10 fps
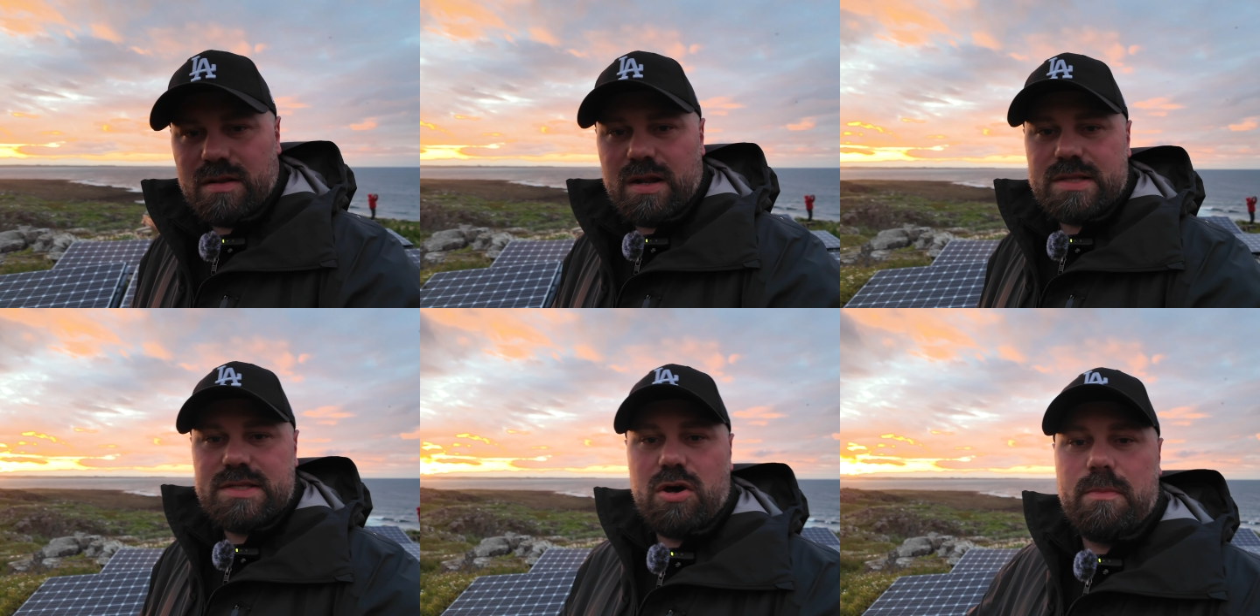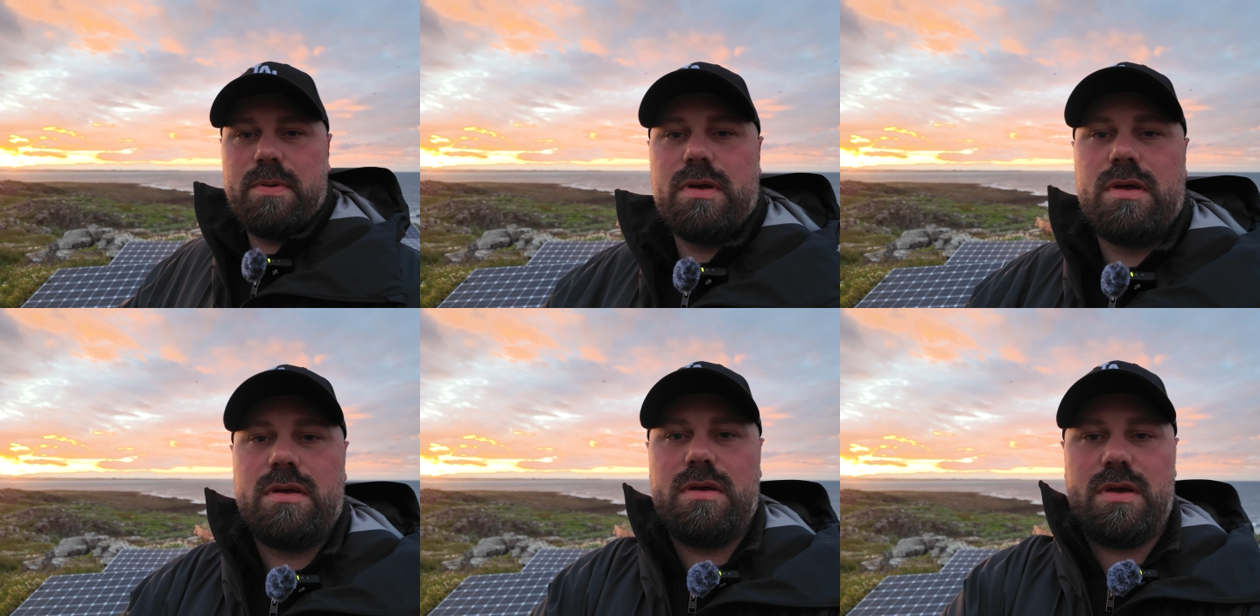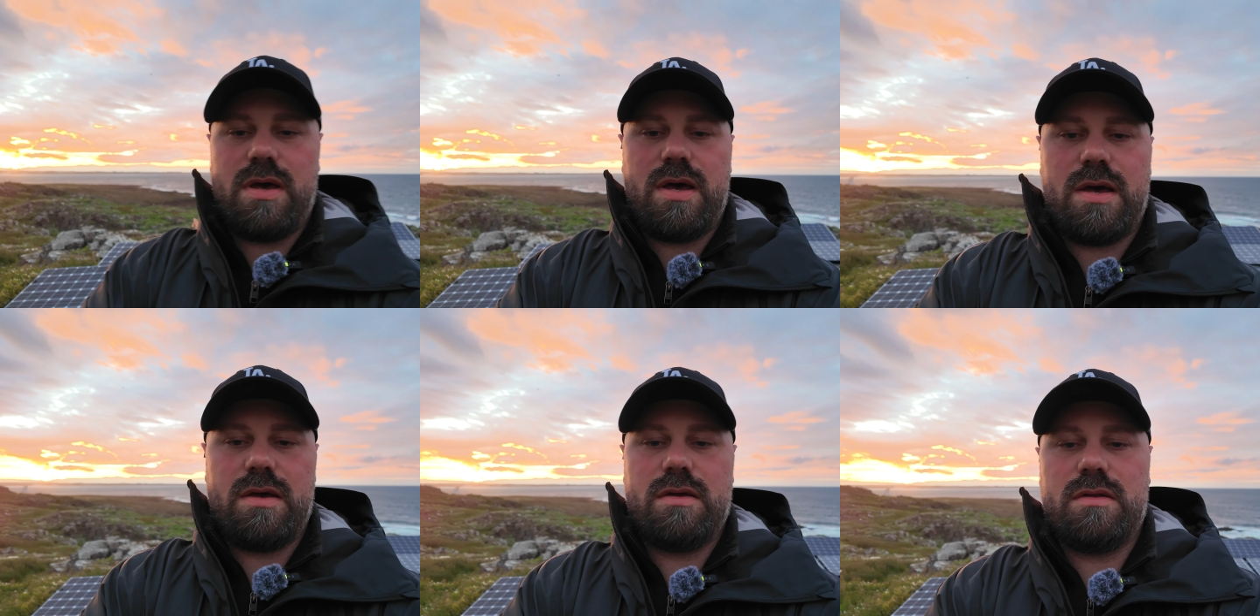Now let's hope
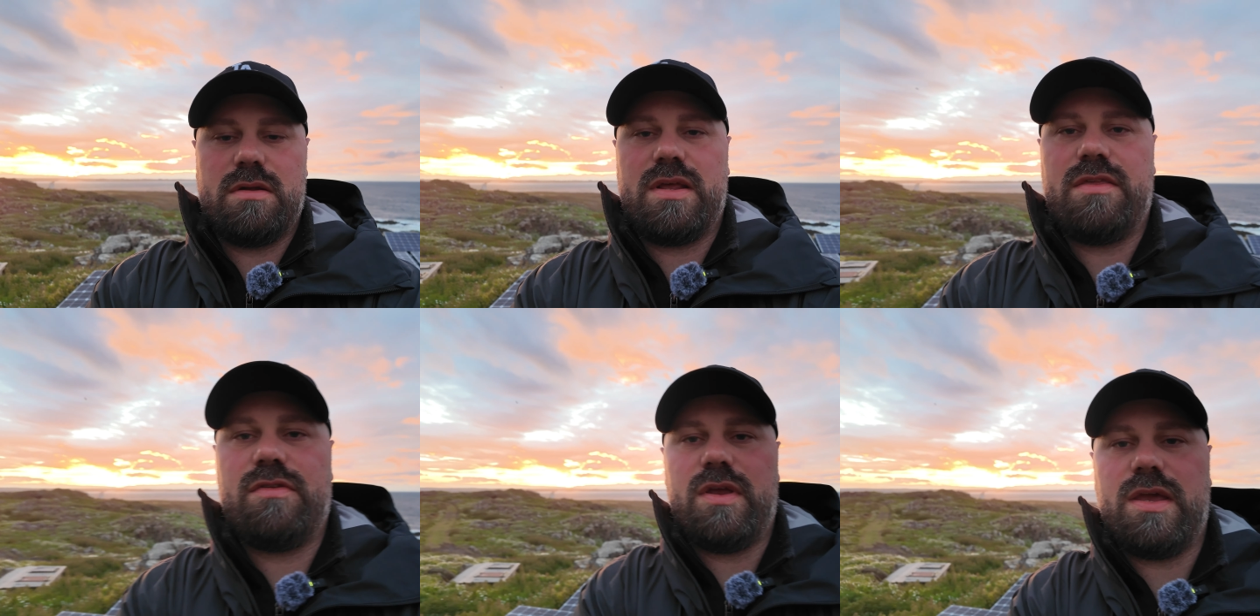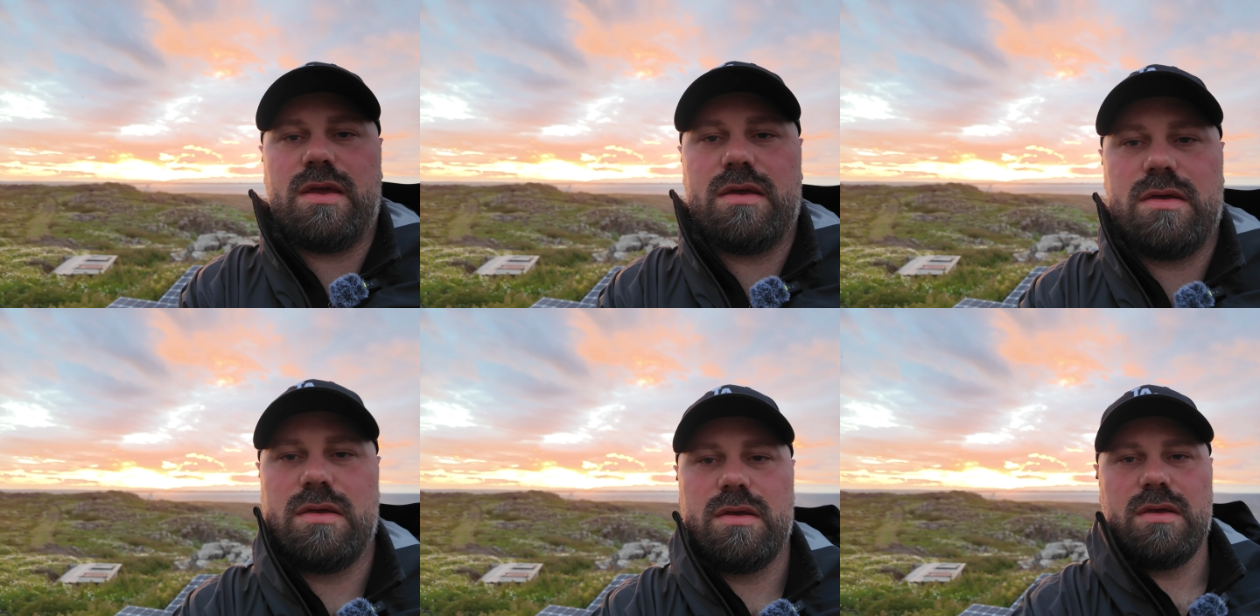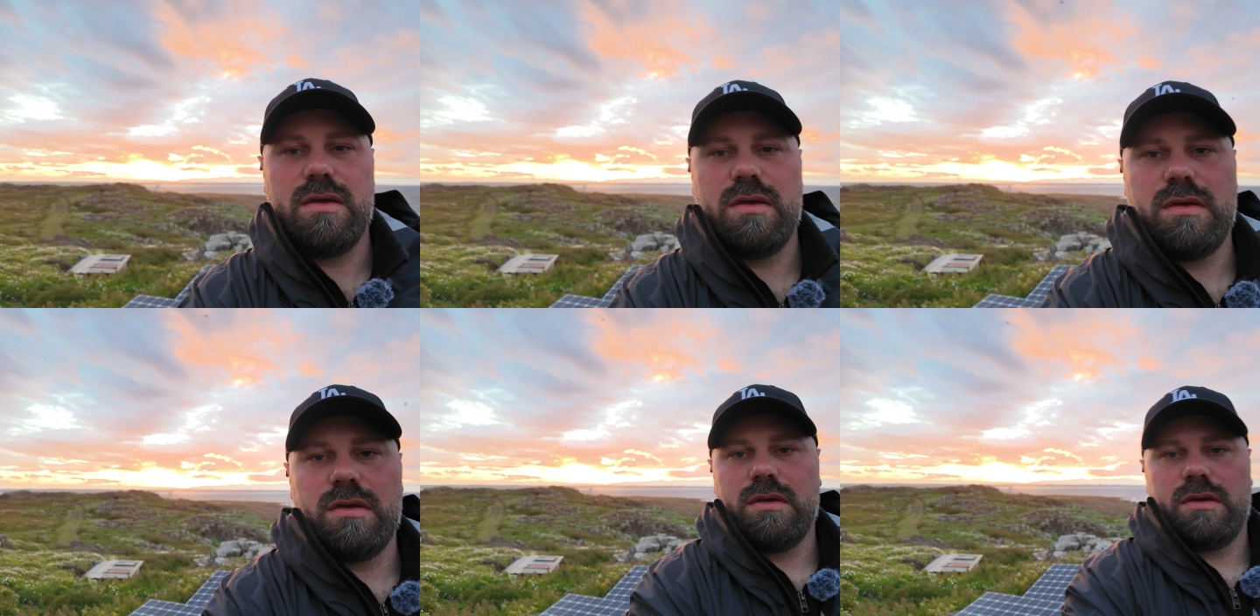day 3
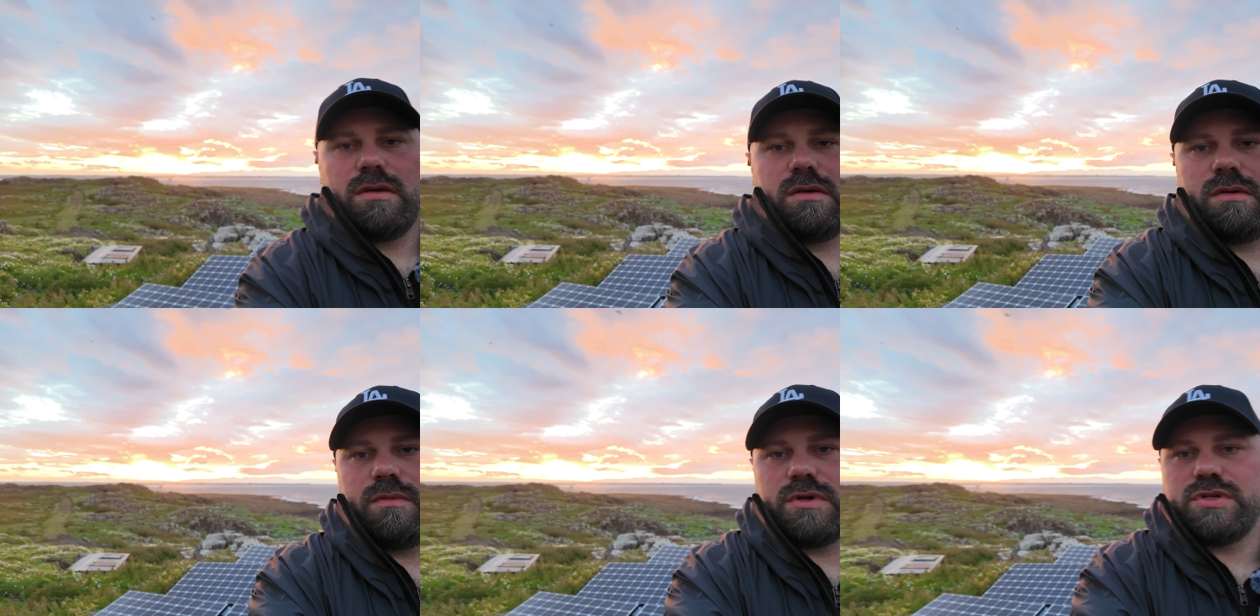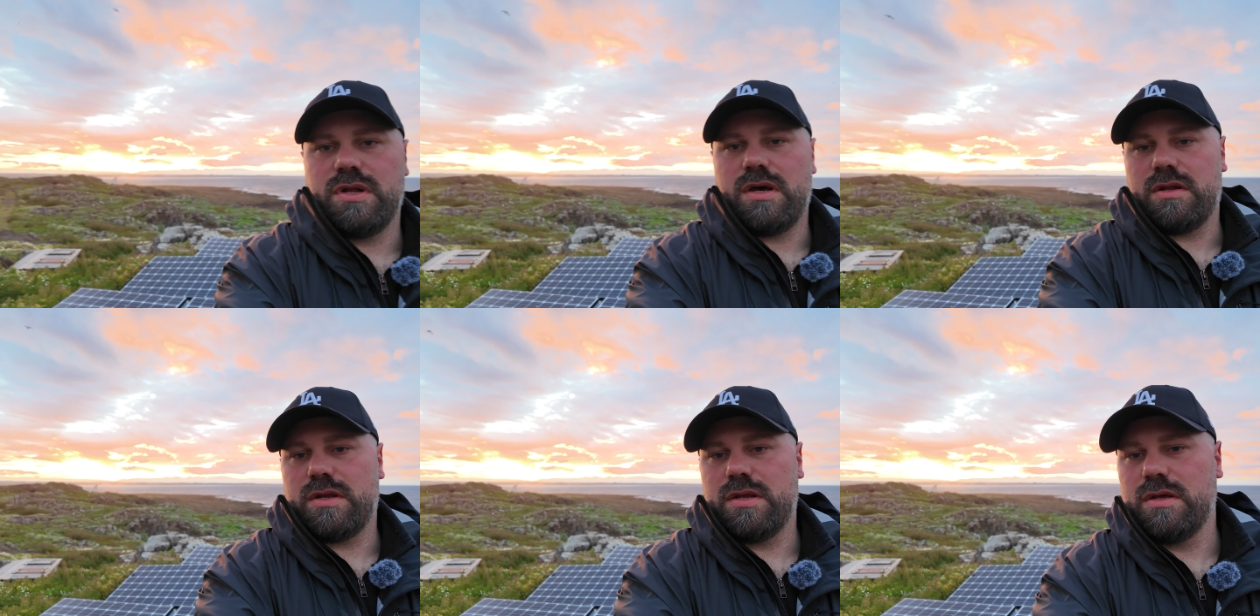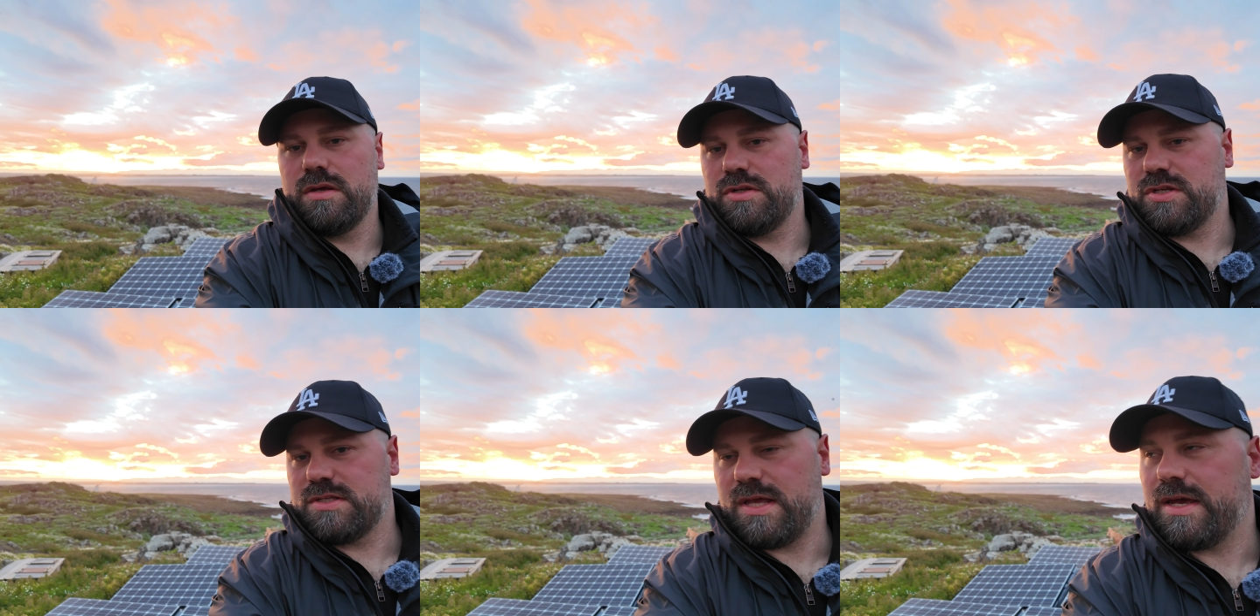will turn out
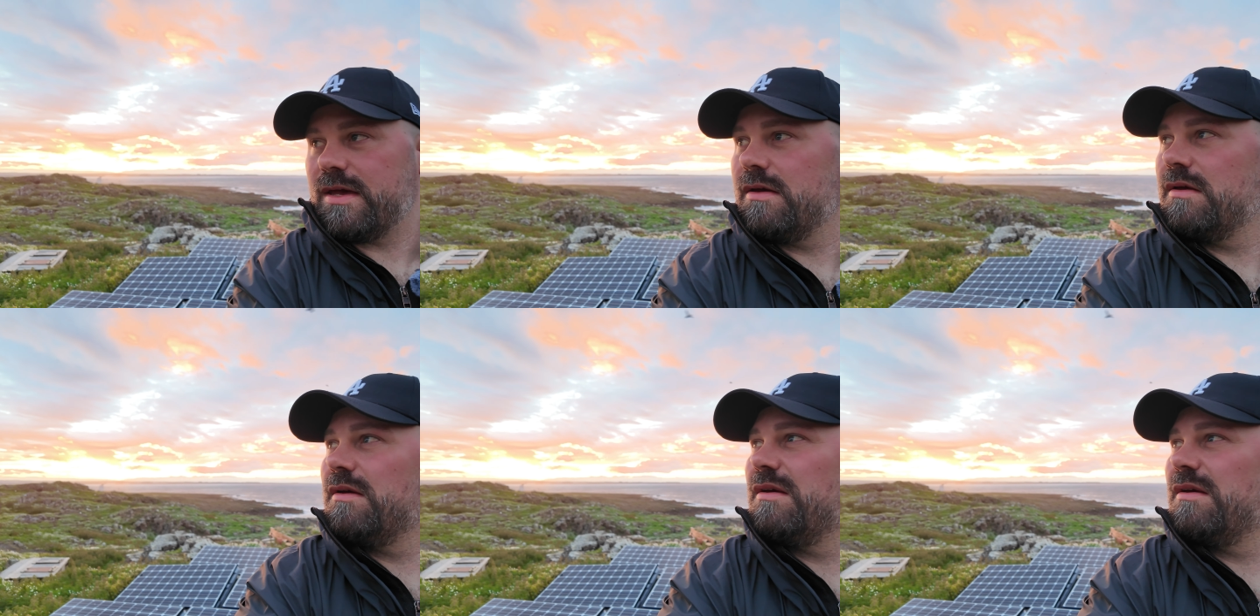just like